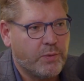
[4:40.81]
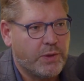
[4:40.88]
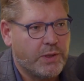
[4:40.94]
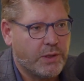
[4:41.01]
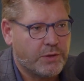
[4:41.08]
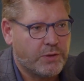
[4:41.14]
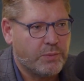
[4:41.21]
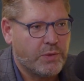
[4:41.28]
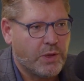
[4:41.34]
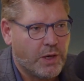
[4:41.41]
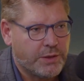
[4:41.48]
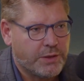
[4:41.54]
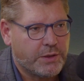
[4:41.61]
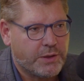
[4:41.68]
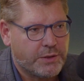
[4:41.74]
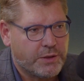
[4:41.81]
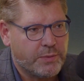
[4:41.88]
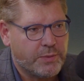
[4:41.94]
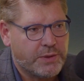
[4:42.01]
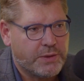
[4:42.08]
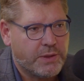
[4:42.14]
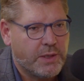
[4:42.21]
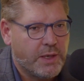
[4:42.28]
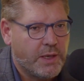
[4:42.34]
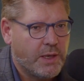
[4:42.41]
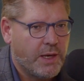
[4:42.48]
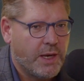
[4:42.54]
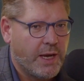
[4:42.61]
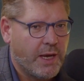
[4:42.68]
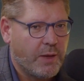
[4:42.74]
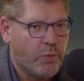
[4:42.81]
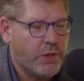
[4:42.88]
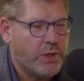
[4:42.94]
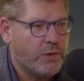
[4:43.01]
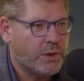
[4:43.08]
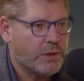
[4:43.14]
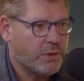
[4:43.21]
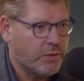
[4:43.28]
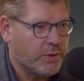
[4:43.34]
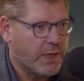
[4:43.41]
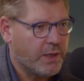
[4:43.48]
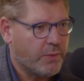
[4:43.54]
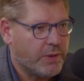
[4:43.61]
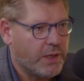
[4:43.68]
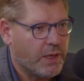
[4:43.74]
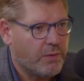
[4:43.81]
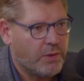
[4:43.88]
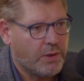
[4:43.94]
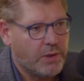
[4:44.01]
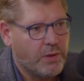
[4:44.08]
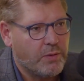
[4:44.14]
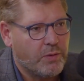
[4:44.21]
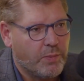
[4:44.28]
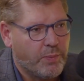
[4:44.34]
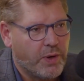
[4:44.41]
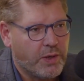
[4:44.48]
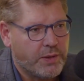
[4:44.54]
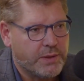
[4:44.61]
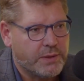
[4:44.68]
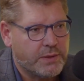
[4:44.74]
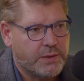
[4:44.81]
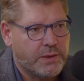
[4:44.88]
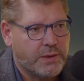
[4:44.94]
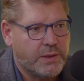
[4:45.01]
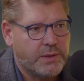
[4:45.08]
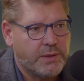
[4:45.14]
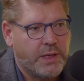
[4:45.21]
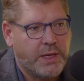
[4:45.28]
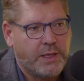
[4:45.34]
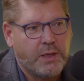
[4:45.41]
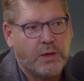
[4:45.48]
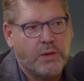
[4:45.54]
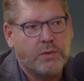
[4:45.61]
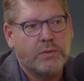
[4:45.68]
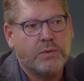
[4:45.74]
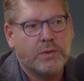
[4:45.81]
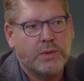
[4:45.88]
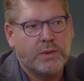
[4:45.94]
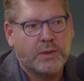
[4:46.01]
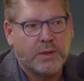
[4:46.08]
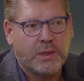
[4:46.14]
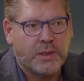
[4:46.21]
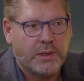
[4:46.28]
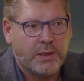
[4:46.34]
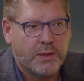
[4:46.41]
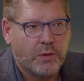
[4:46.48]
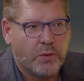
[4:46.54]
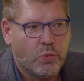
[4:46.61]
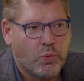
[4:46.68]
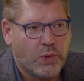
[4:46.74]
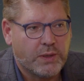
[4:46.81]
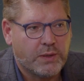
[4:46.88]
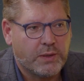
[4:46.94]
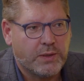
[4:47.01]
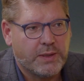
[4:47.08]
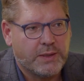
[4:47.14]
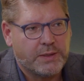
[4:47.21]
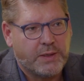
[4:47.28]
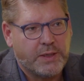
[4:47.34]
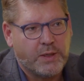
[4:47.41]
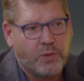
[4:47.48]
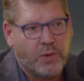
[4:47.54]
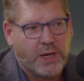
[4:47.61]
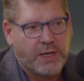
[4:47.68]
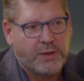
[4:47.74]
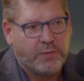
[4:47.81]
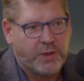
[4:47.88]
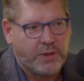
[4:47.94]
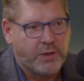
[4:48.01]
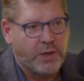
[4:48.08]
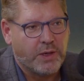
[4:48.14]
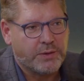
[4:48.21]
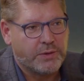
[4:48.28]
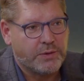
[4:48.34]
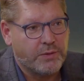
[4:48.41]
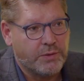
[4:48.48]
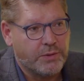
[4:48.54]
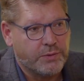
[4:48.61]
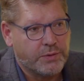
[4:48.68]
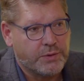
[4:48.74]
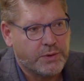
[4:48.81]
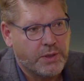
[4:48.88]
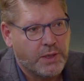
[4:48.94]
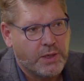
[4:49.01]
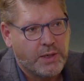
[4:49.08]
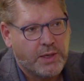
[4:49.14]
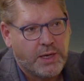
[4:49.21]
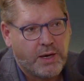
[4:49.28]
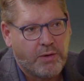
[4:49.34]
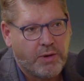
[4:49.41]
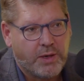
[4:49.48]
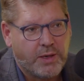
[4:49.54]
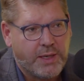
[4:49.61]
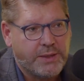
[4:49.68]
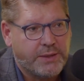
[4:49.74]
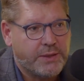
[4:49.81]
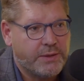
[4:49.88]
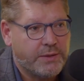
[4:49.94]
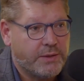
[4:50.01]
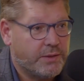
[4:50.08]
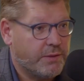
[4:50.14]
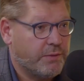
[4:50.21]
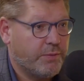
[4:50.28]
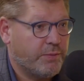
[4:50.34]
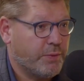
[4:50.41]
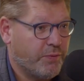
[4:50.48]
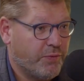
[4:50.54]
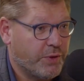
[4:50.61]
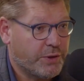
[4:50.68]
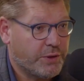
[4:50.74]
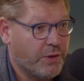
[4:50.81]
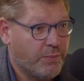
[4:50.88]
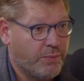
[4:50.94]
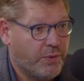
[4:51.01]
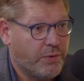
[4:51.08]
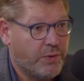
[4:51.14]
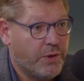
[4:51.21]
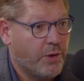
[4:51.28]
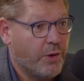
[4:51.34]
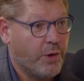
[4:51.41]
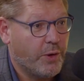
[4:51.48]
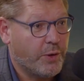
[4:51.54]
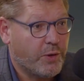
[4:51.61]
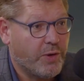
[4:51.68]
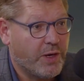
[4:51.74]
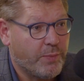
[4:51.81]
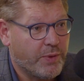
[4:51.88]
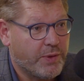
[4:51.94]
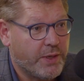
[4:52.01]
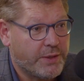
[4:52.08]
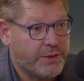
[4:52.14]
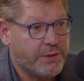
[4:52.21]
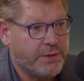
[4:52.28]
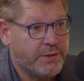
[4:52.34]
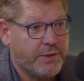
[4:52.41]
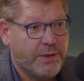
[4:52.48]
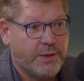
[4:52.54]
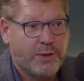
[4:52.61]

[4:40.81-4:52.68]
We got some large customers, and we do this together with our local partners. They know what is required with regards to rules and regulations. For example, earthquake protection.